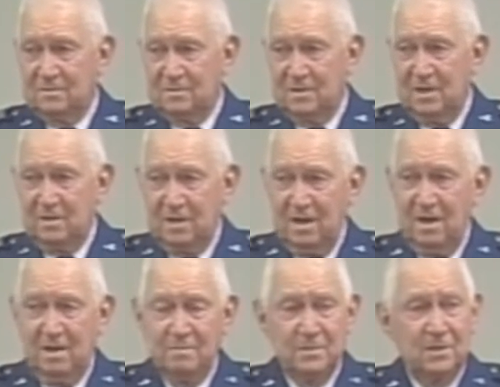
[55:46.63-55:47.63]
our
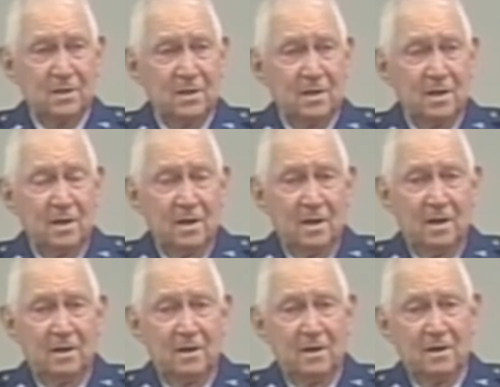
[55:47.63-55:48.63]
camp.
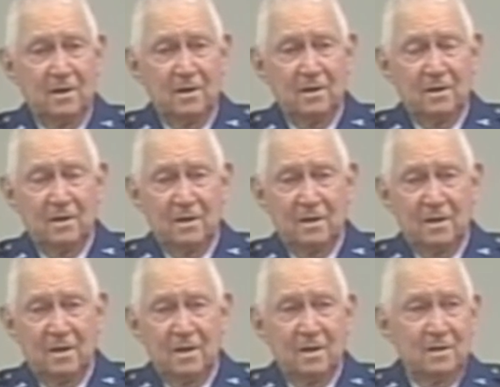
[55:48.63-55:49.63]
And uh,
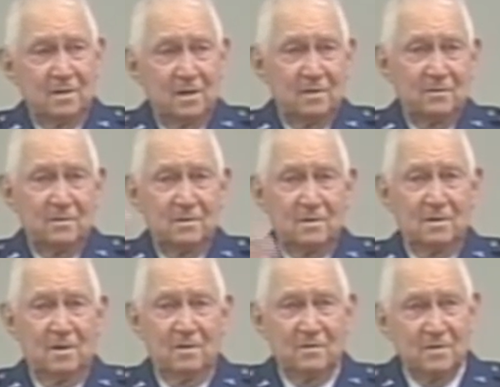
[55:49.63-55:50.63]
then
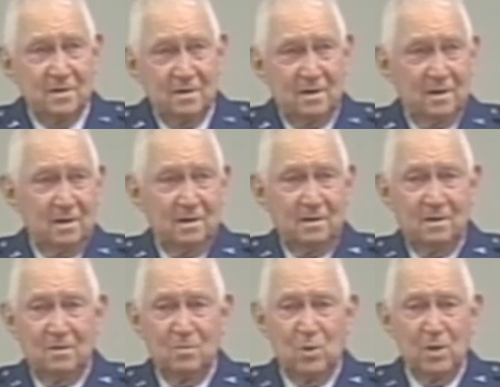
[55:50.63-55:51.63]
all of a sudden, they,
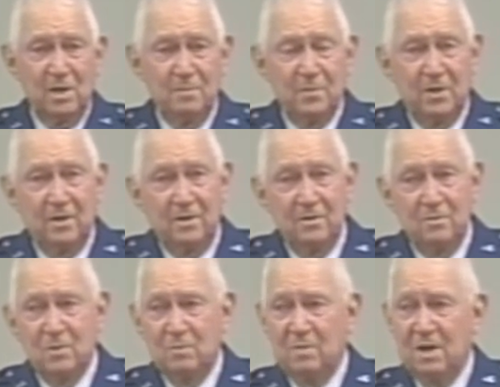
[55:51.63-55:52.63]
no more airplane, no
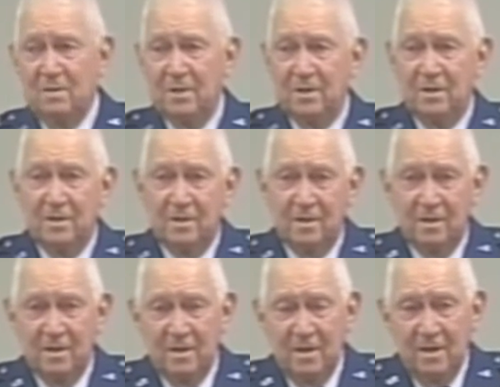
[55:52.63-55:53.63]
more bombing.
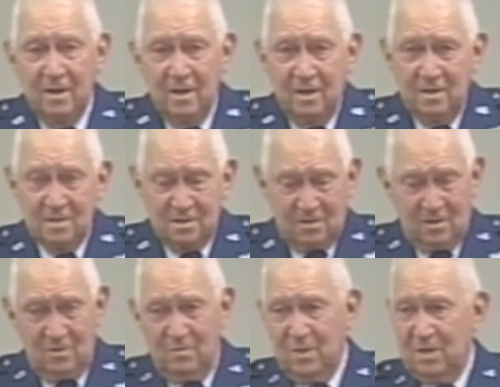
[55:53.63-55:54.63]
And this had
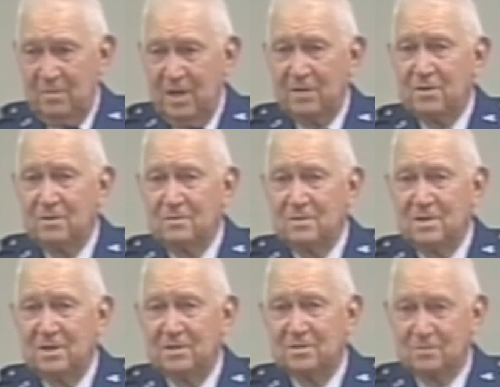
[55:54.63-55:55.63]
gone been about two
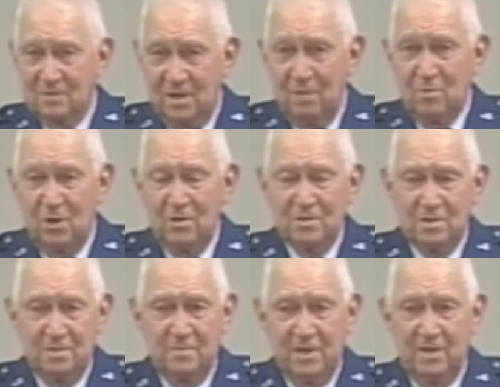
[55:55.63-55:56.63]
weeks when they brought us
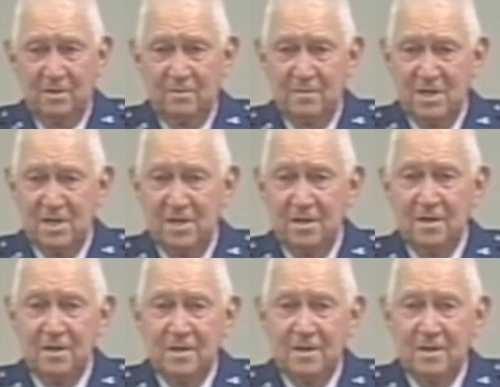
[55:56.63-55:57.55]
up out of the mine,